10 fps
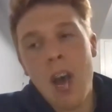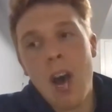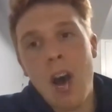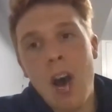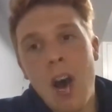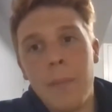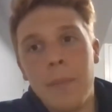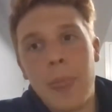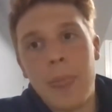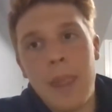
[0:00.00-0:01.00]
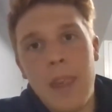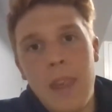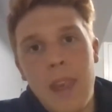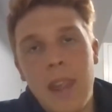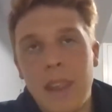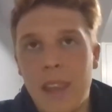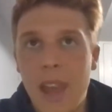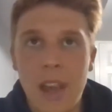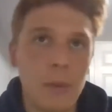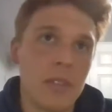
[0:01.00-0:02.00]
And
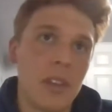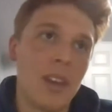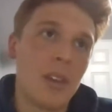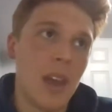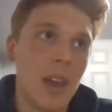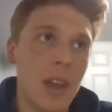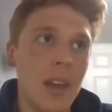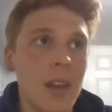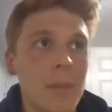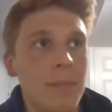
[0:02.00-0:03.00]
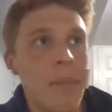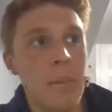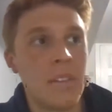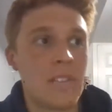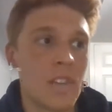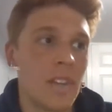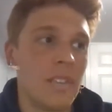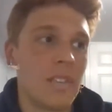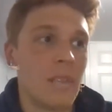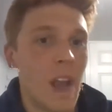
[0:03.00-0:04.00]
again, was like, okay, maybe it's
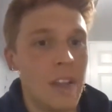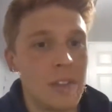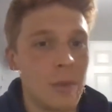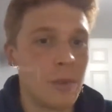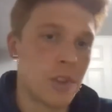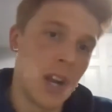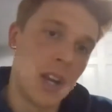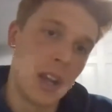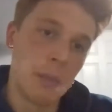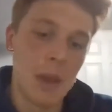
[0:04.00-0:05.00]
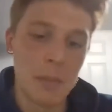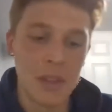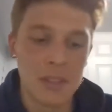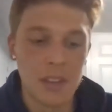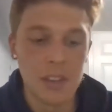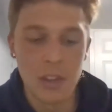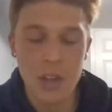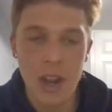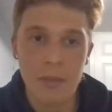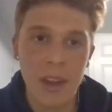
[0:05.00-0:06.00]
just high school training. Maybe it's this, like
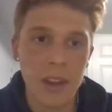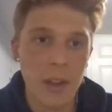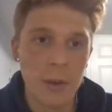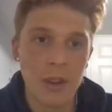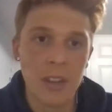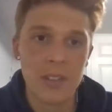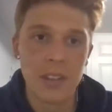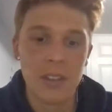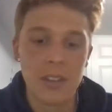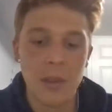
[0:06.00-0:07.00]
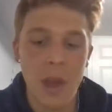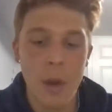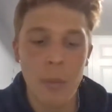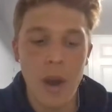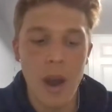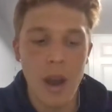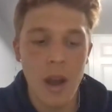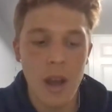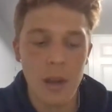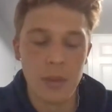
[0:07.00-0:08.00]
trying to find other reasons.
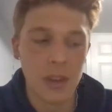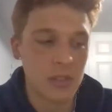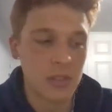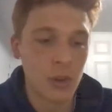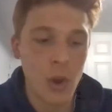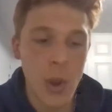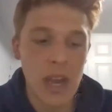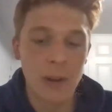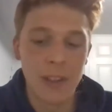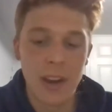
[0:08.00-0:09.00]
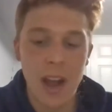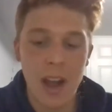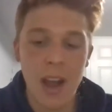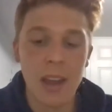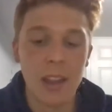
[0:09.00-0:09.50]
I mean, I was still going out on a high.